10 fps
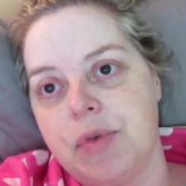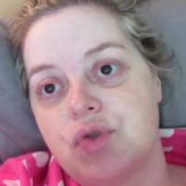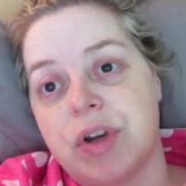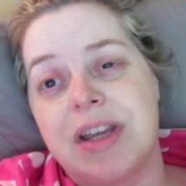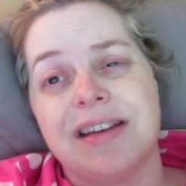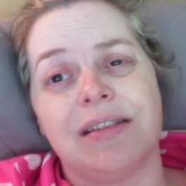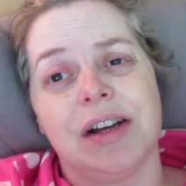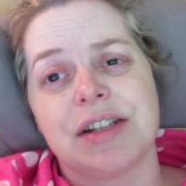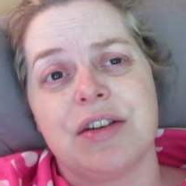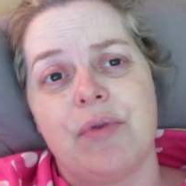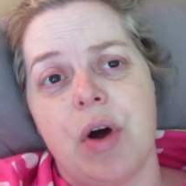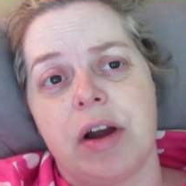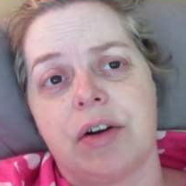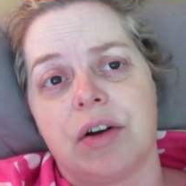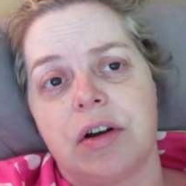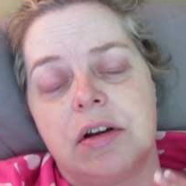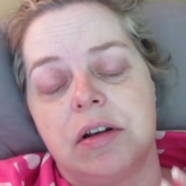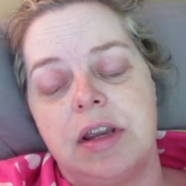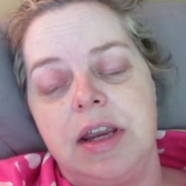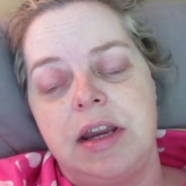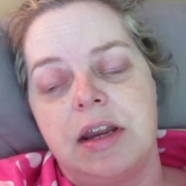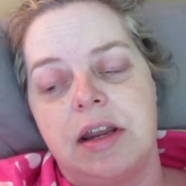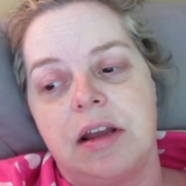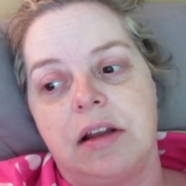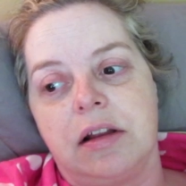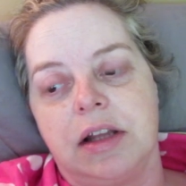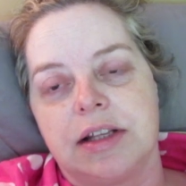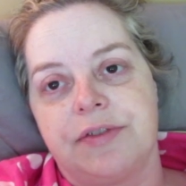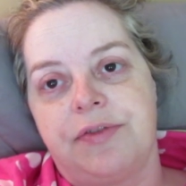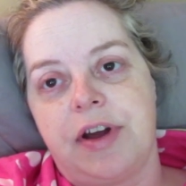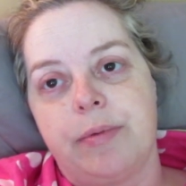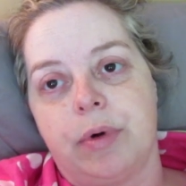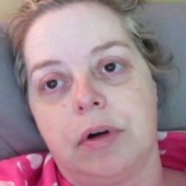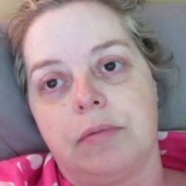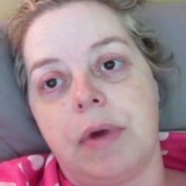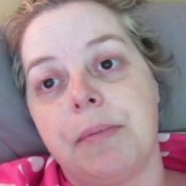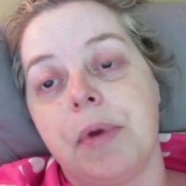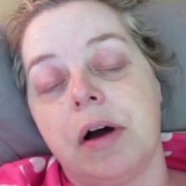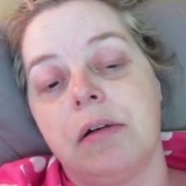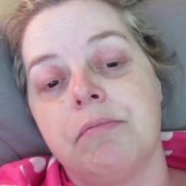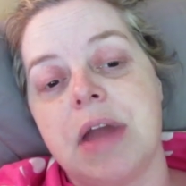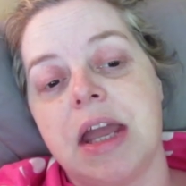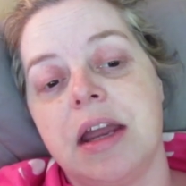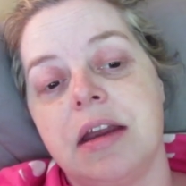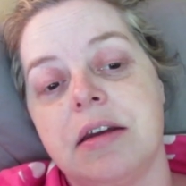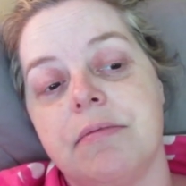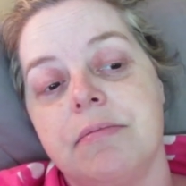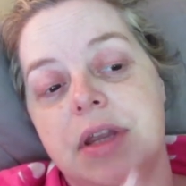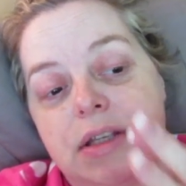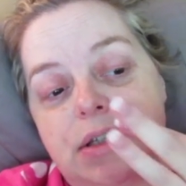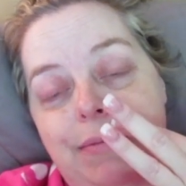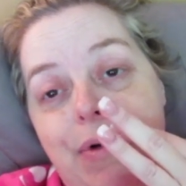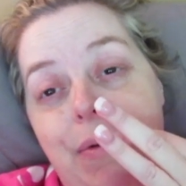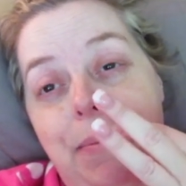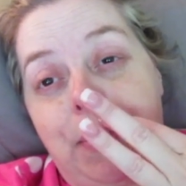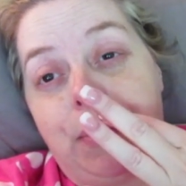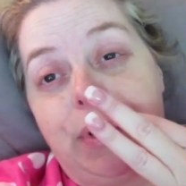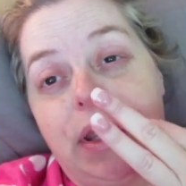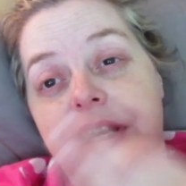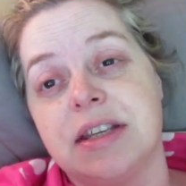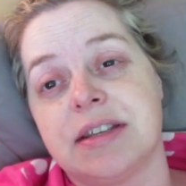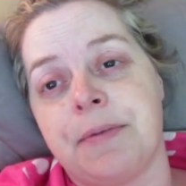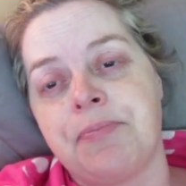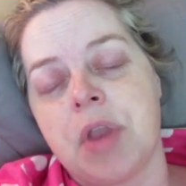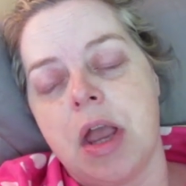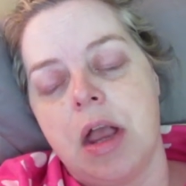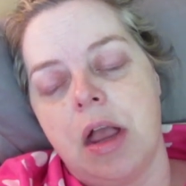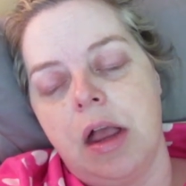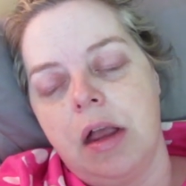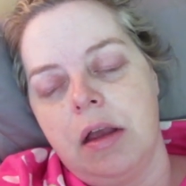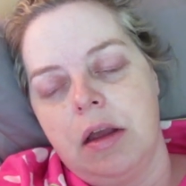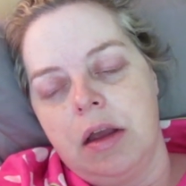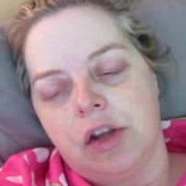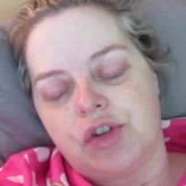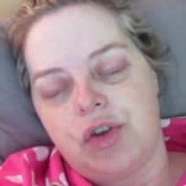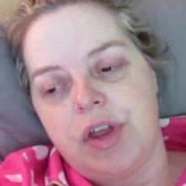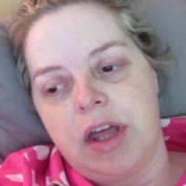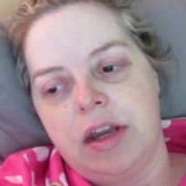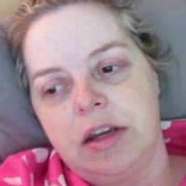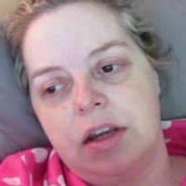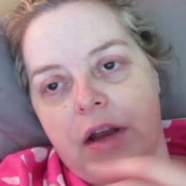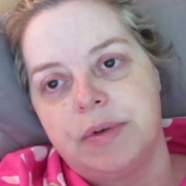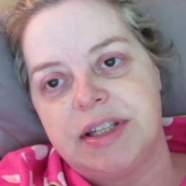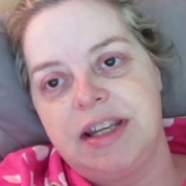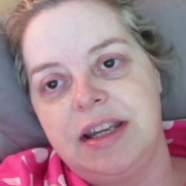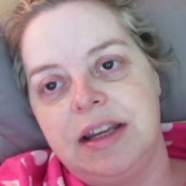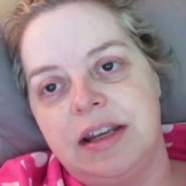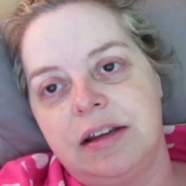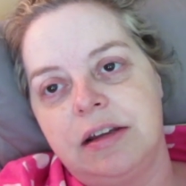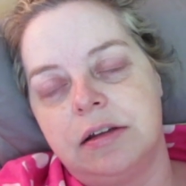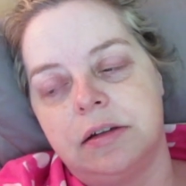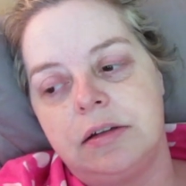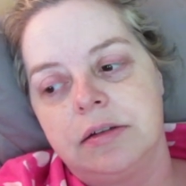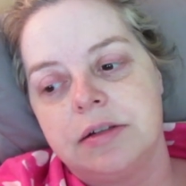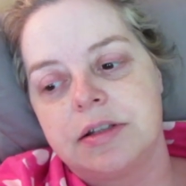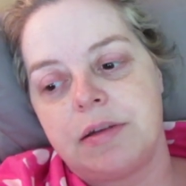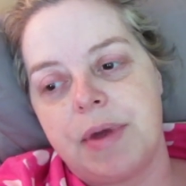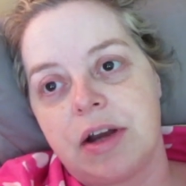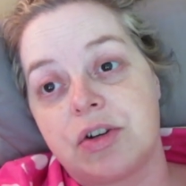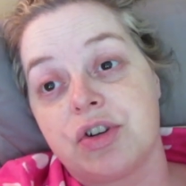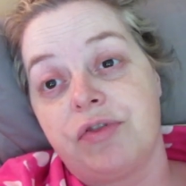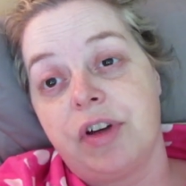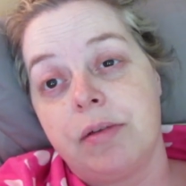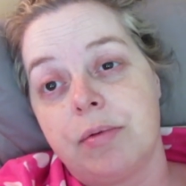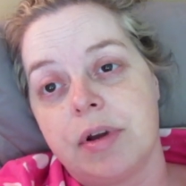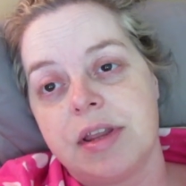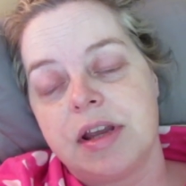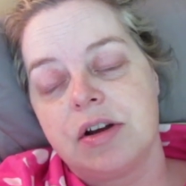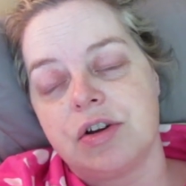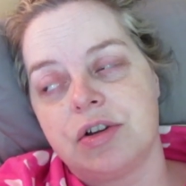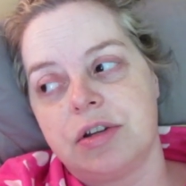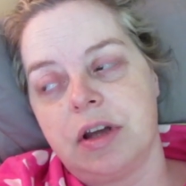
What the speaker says: Drinking lots of water, eating lots of fiber. My mom made me some oat milk cookies so that I was getting some extra fiber in there.